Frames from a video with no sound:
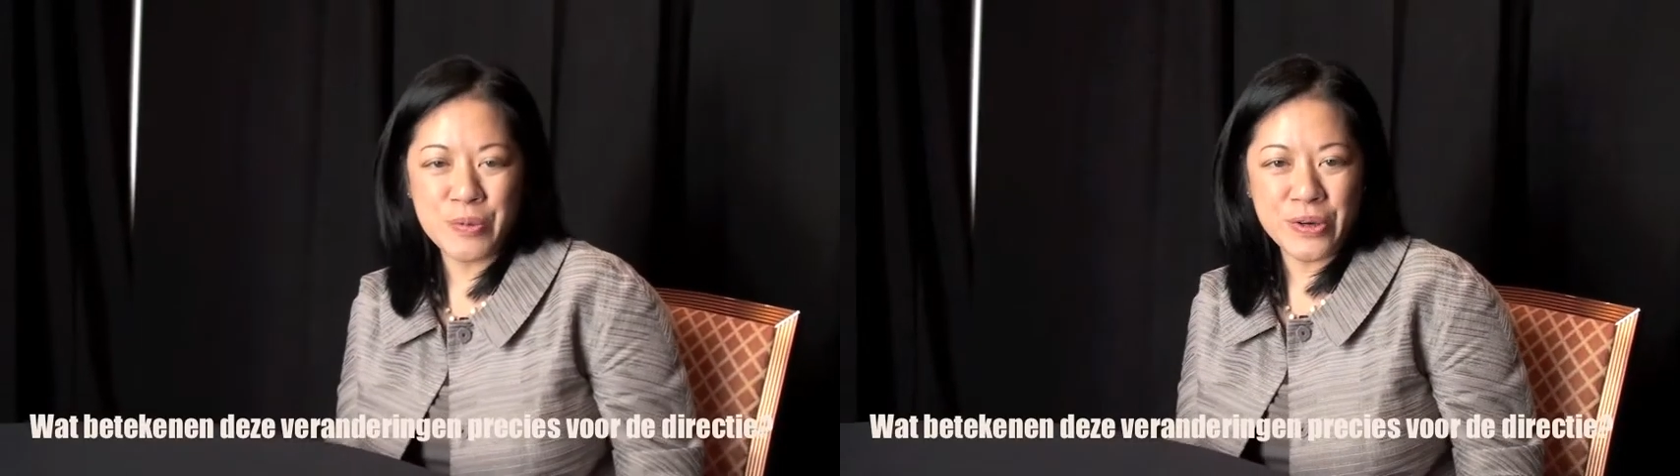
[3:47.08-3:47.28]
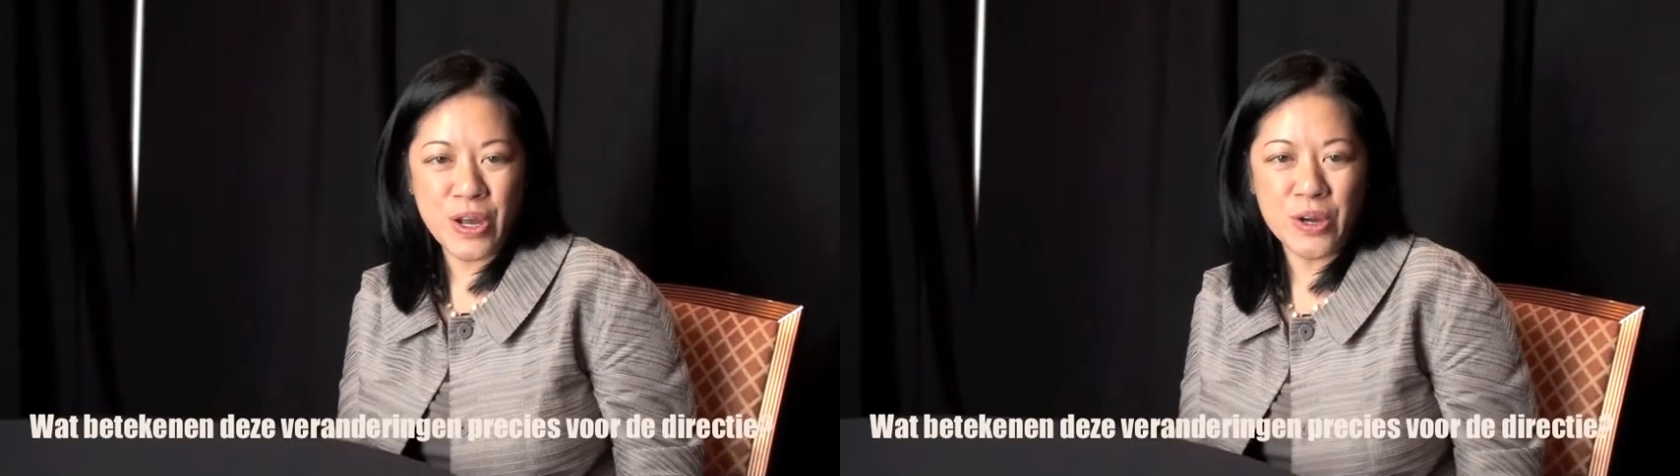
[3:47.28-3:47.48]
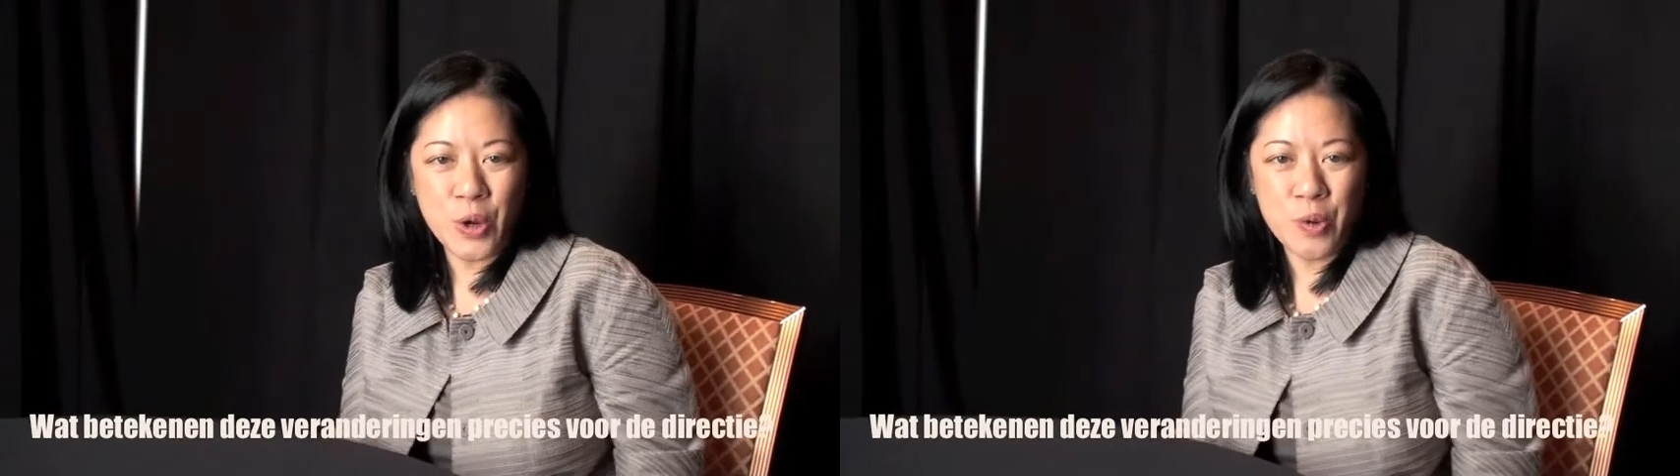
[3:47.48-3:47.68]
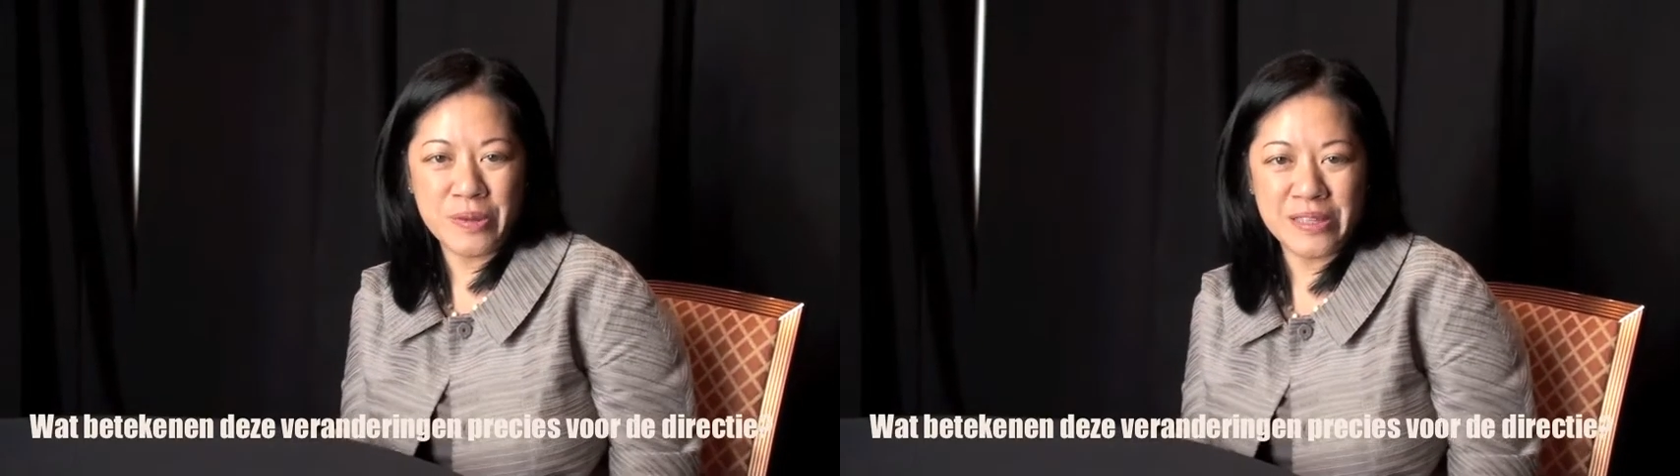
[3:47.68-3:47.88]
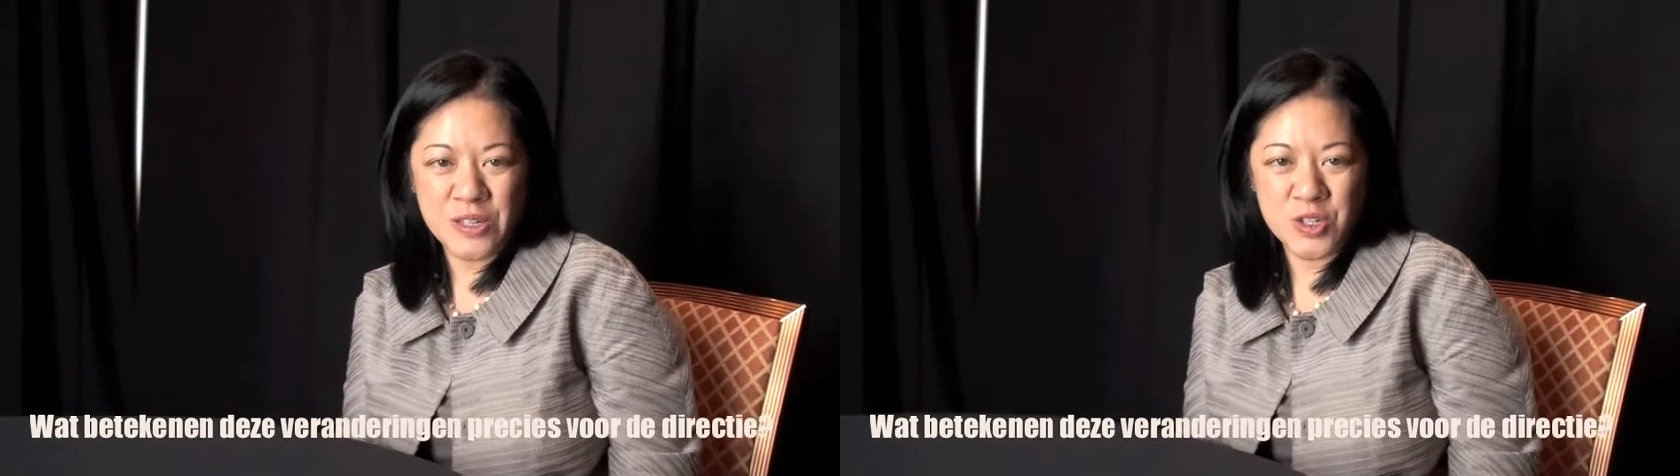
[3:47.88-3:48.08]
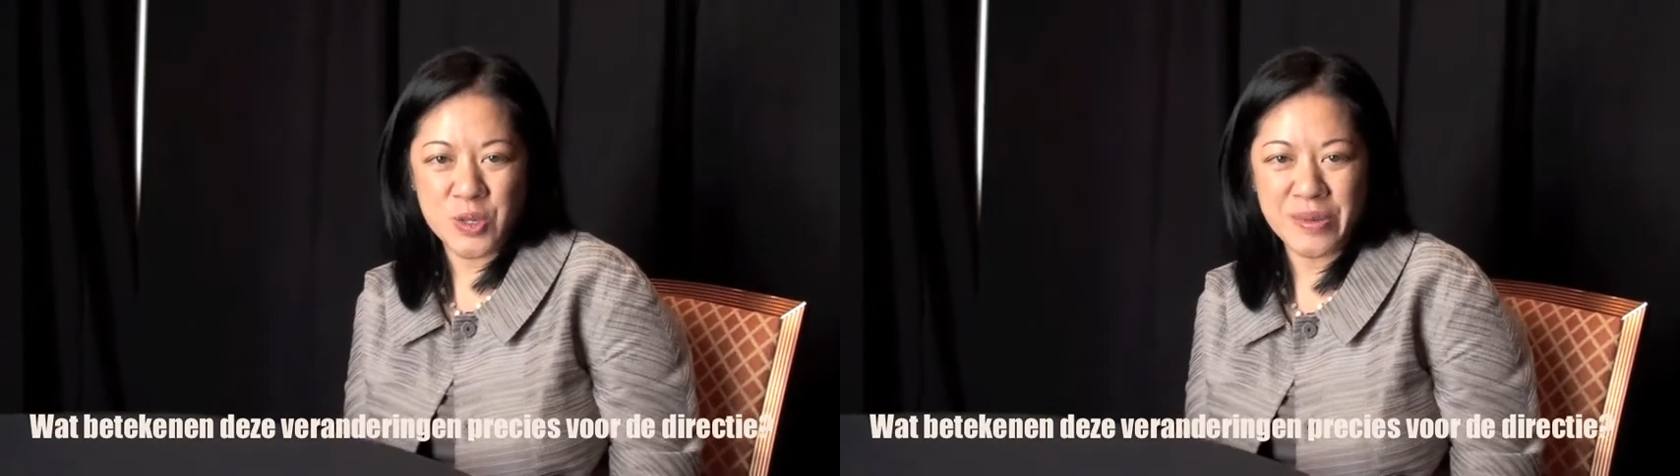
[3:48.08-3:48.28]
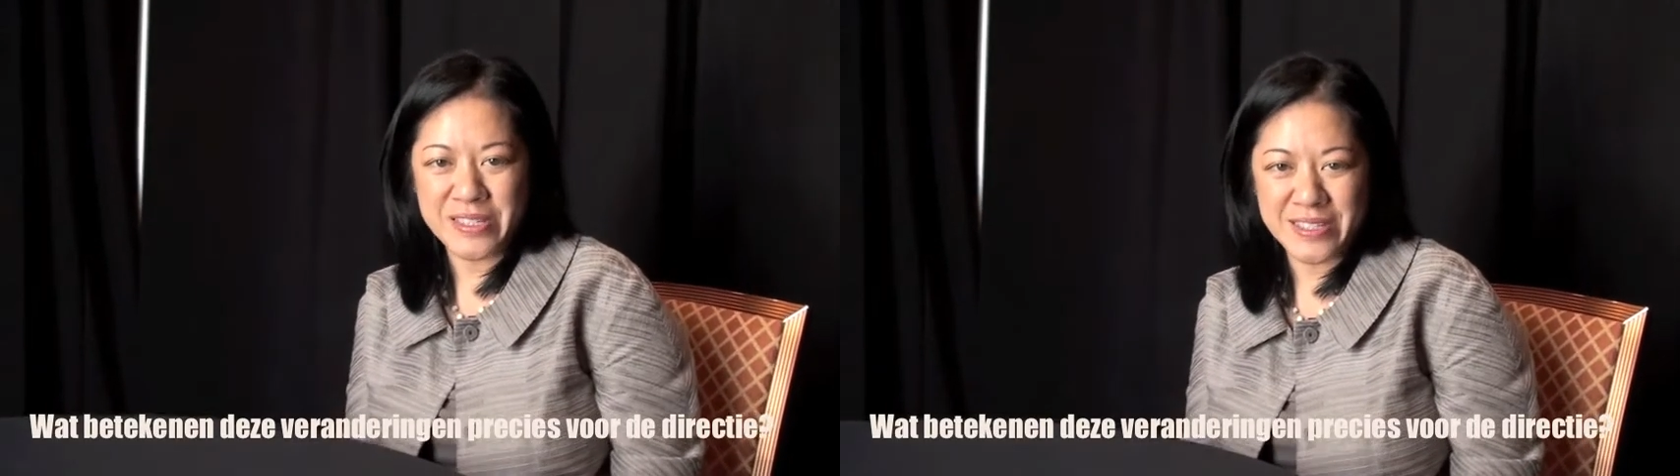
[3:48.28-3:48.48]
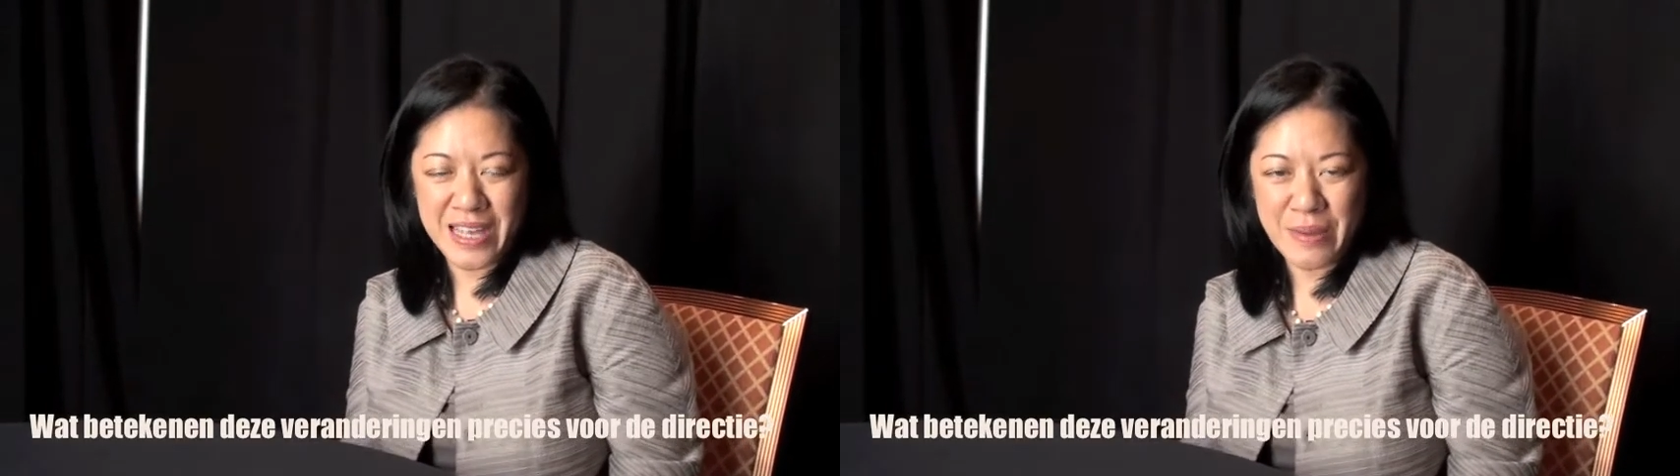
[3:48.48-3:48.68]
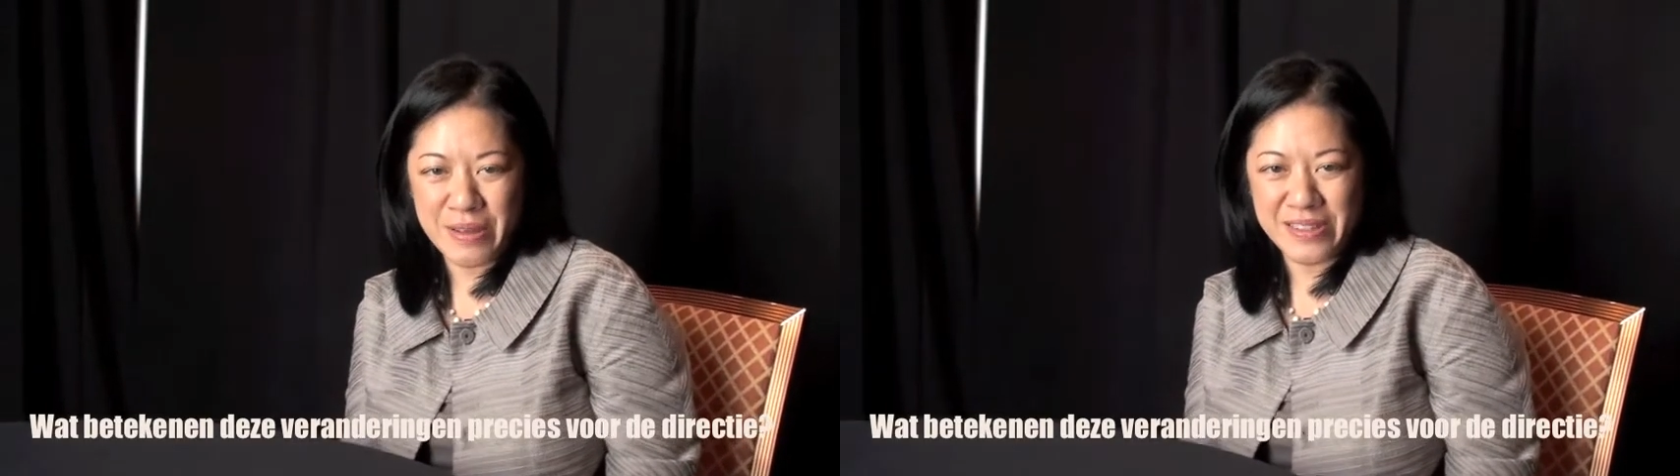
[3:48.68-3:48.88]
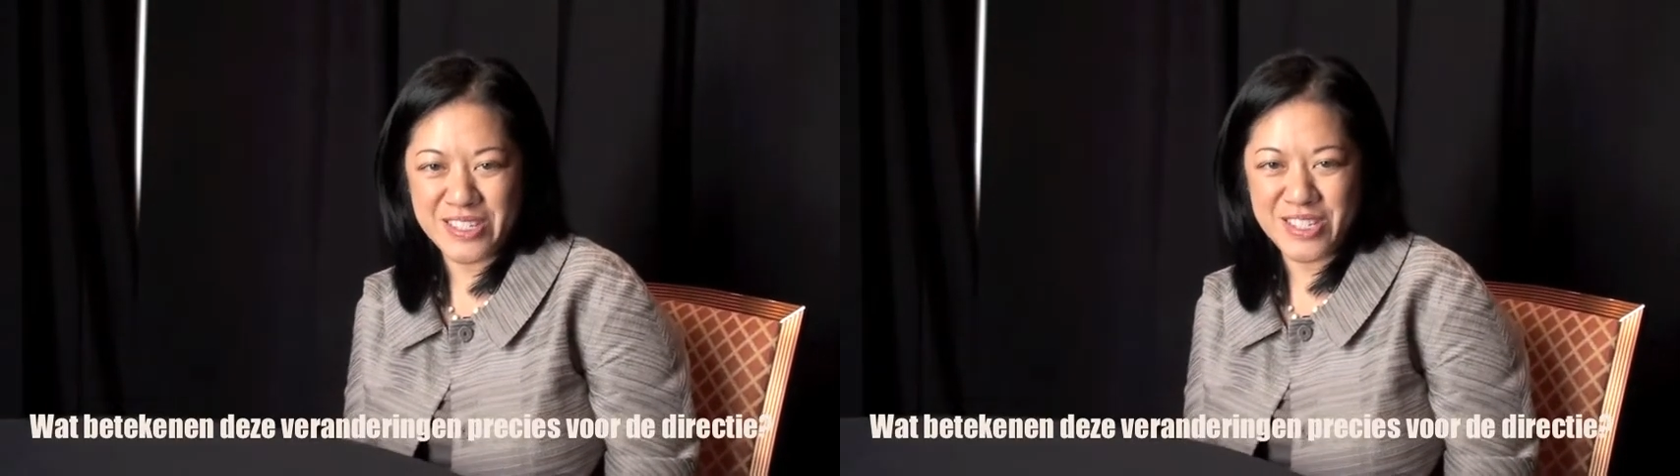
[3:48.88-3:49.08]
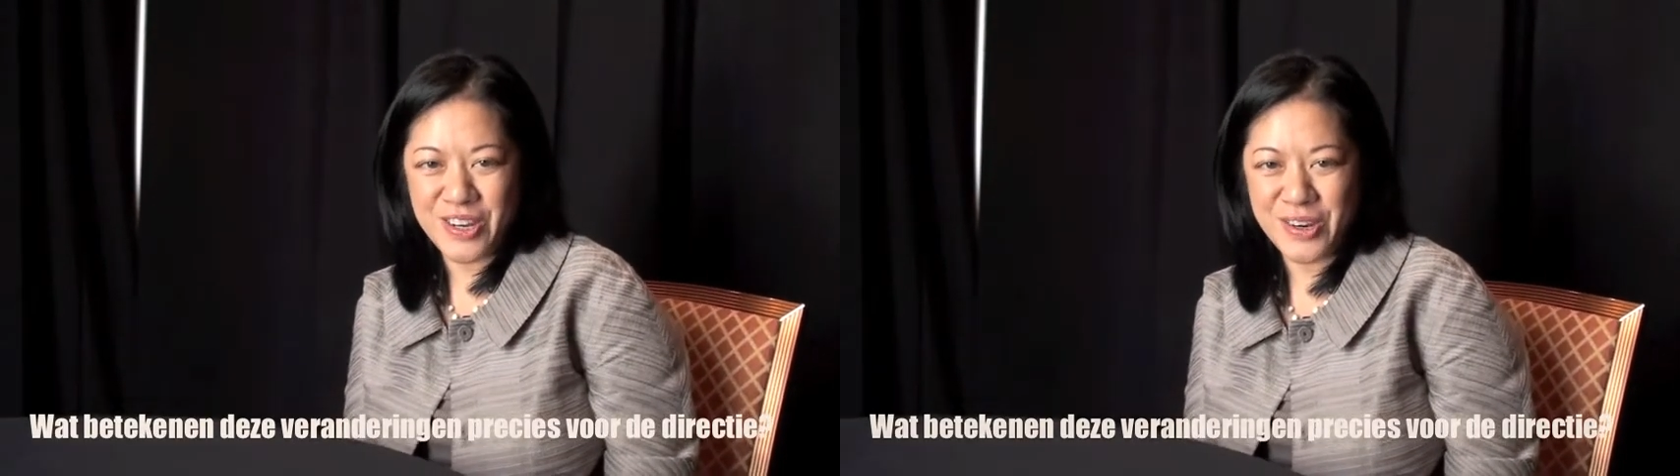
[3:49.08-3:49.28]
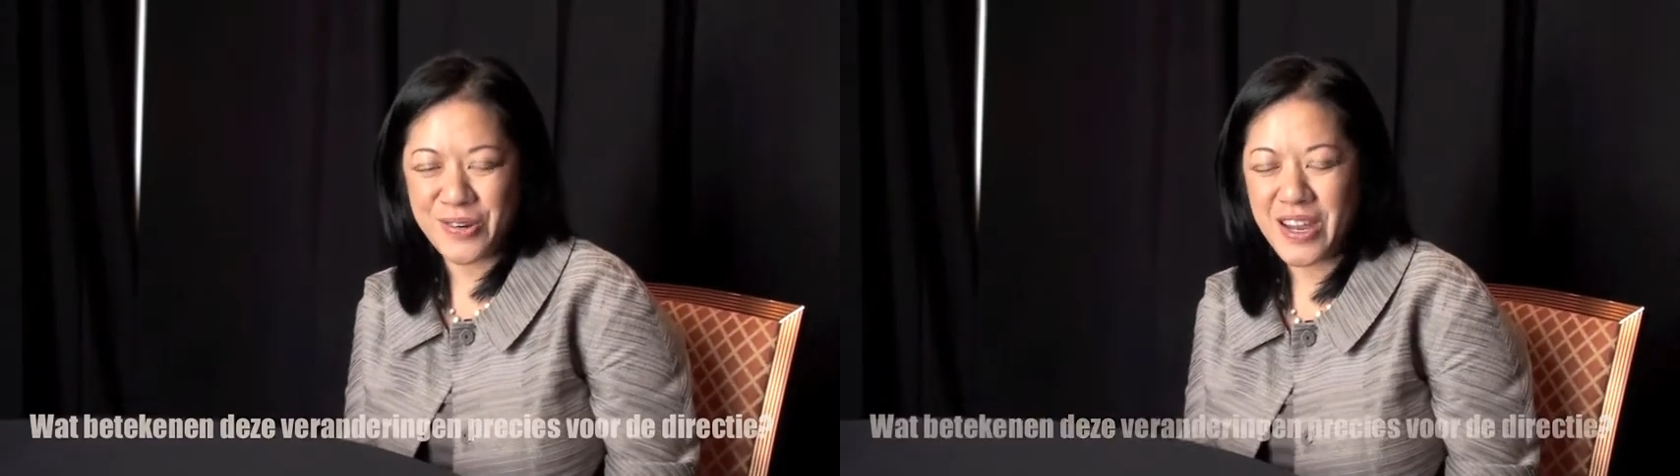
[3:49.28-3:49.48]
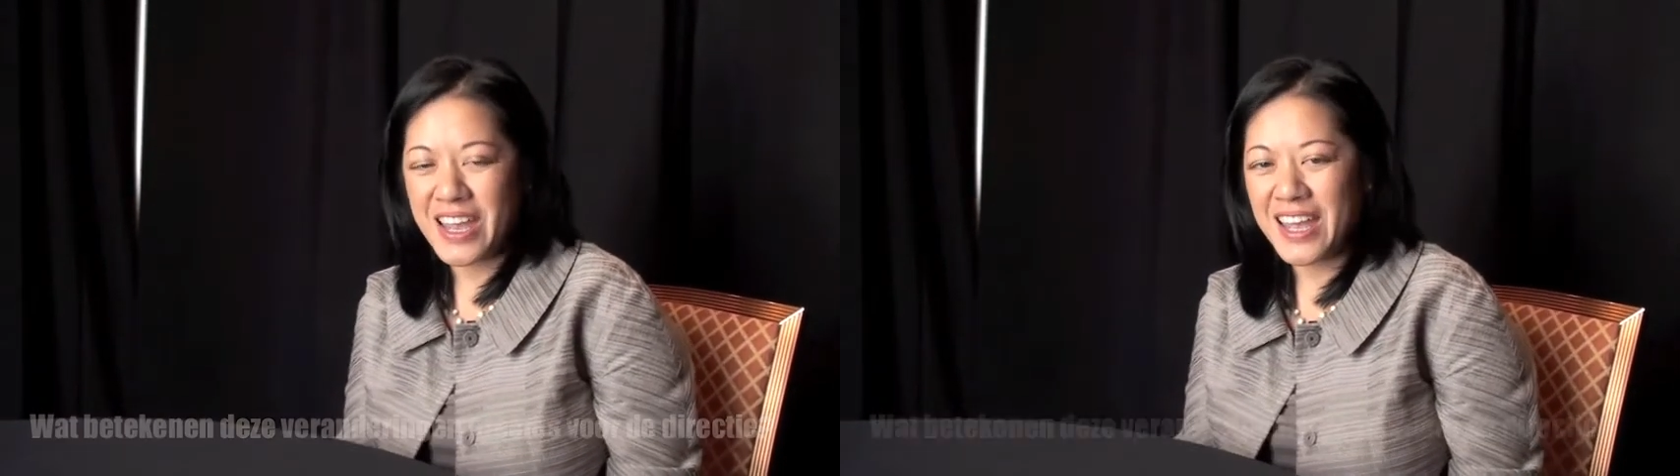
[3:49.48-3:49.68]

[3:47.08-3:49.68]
a book called Open Leadership that just came out this year.